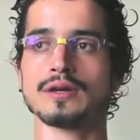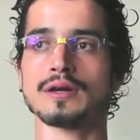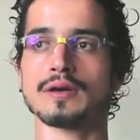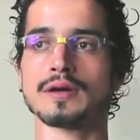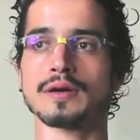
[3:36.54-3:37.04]

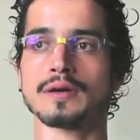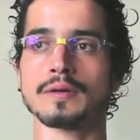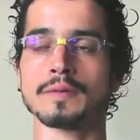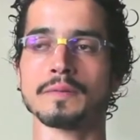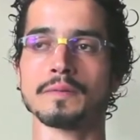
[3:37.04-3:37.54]

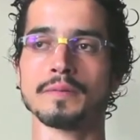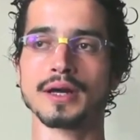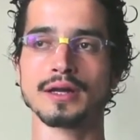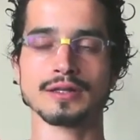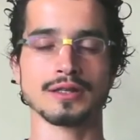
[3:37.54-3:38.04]

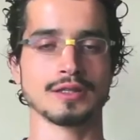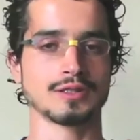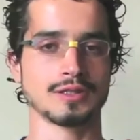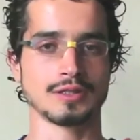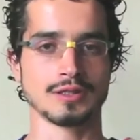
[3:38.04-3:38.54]
But
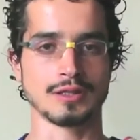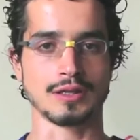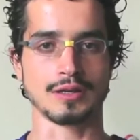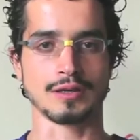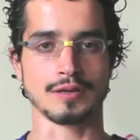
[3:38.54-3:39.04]
this,
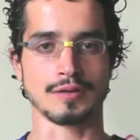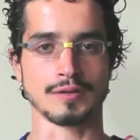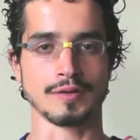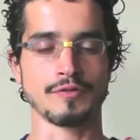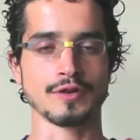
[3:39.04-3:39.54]

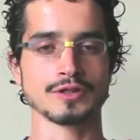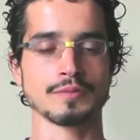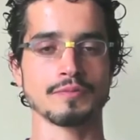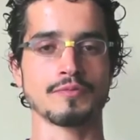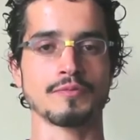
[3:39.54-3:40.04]
the first
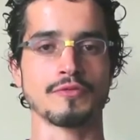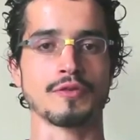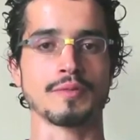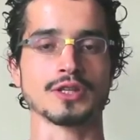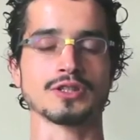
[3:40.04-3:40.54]

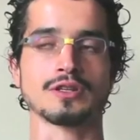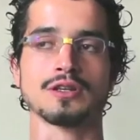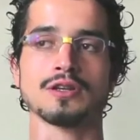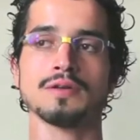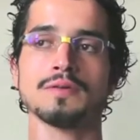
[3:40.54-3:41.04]
information
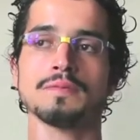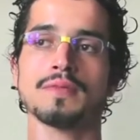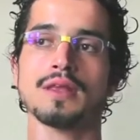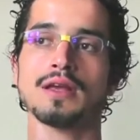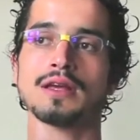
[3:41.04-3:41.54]
here
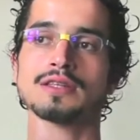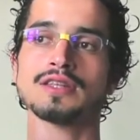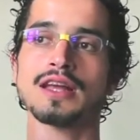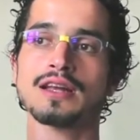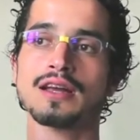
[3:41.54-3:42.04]
is
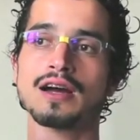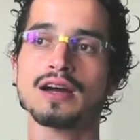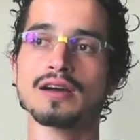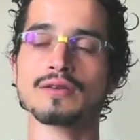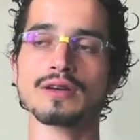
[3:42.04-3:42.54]
that
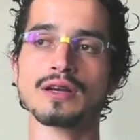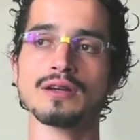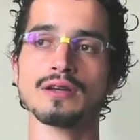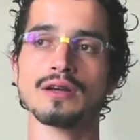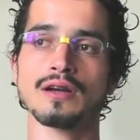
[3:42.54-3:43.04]
hunger,